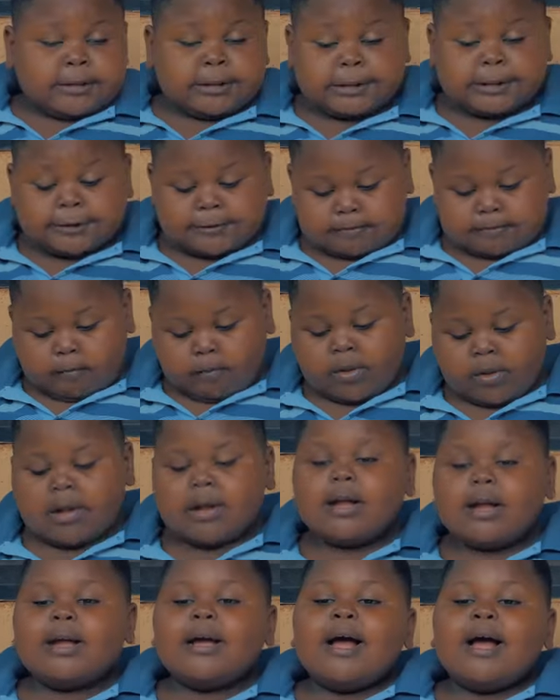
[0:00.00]
see,
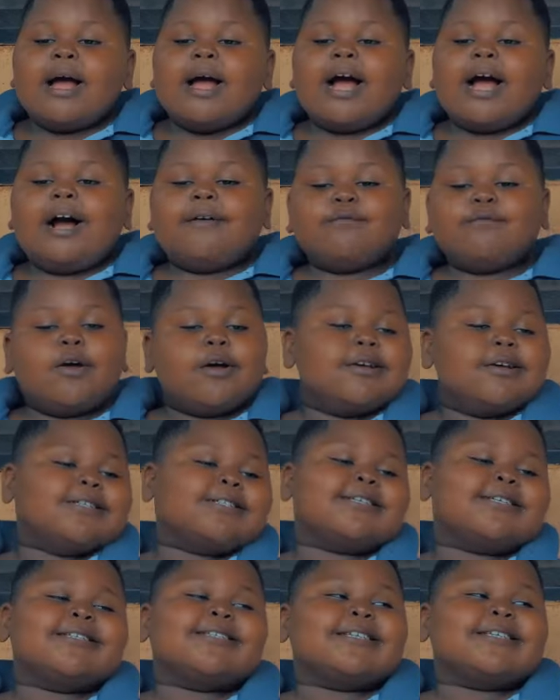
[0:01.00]
I'm not
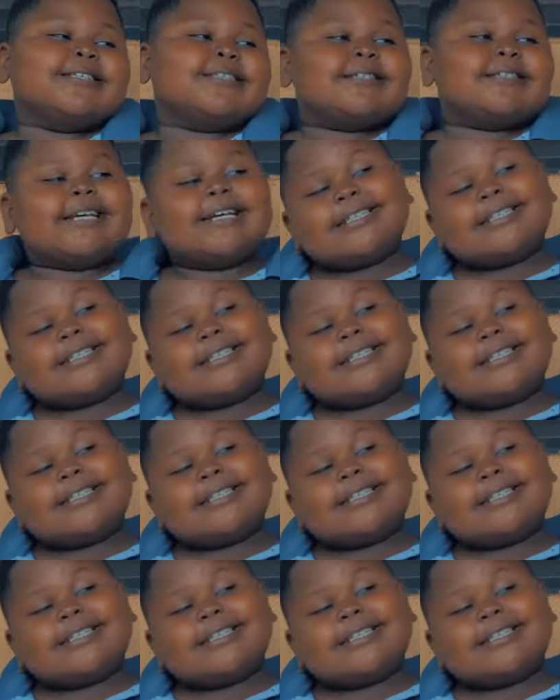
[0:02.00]
eating since